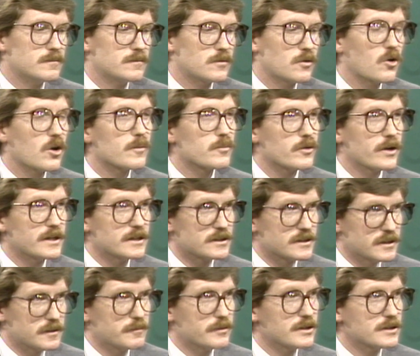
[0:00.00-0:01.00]

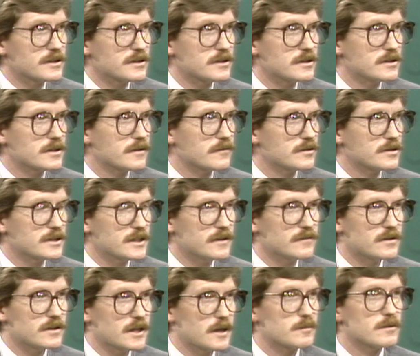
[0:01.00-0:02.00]
corporations and businesses have
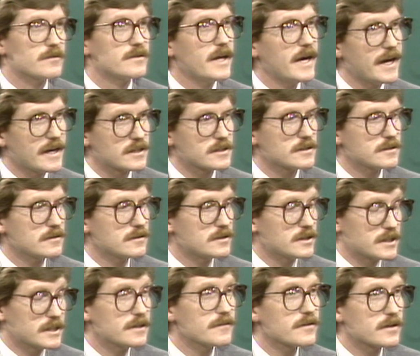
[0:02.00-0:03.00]
received a number of
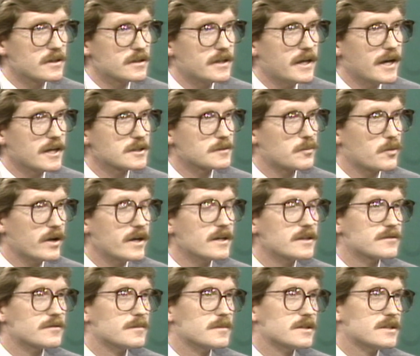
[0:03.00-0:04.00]
significant tax
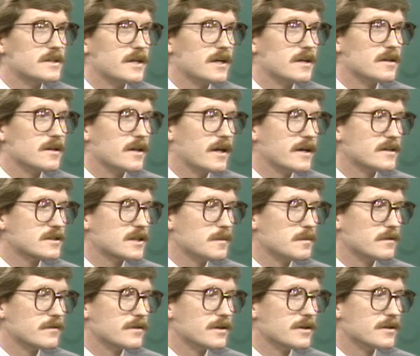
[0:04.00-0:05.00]
breaks from the state in the last
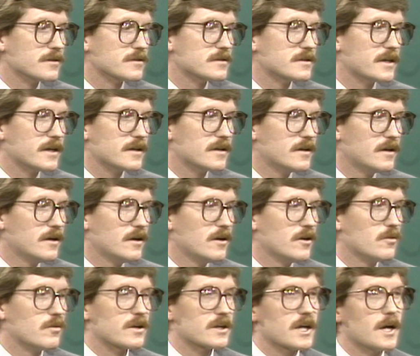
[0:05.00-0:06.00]
couple of years, that
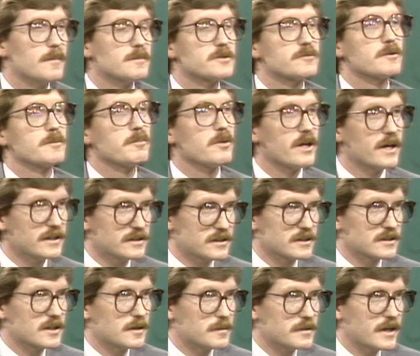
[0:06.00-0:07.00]
when it comes to
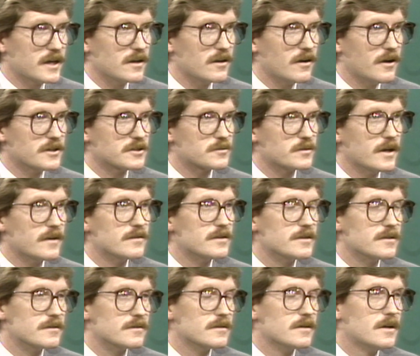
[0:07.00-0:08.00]
replacing some of that lost
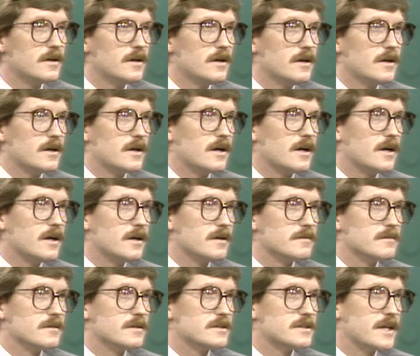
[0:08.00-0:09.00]
revenue,
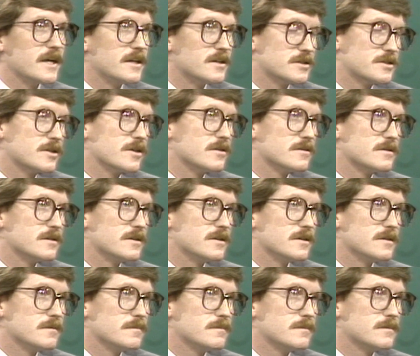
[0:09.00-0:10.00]
the state has turned to
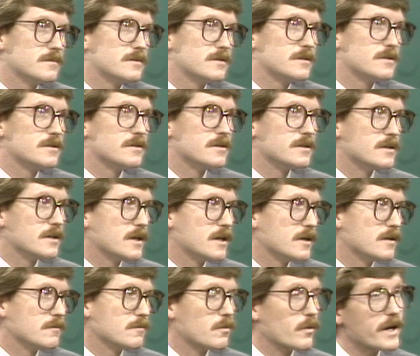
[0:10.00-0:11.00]

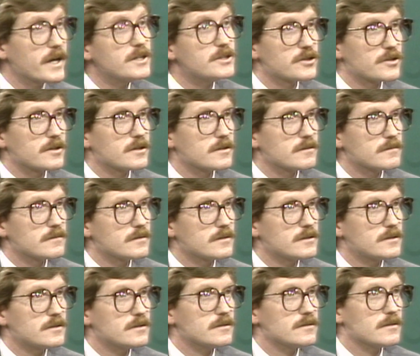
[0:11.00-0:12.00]
the wage earner
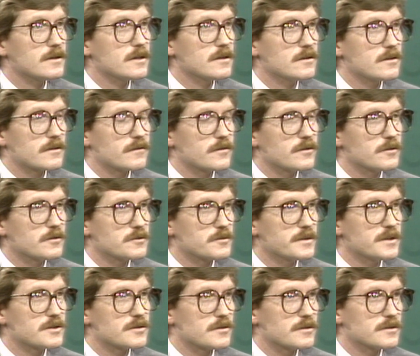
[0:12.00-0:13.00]
to look for those
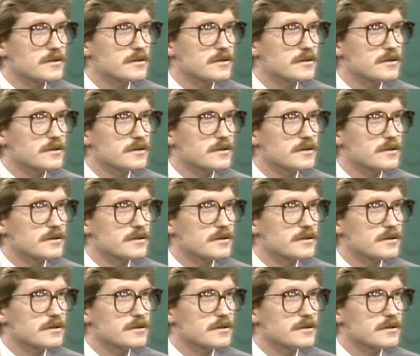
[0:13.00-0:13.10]
resources.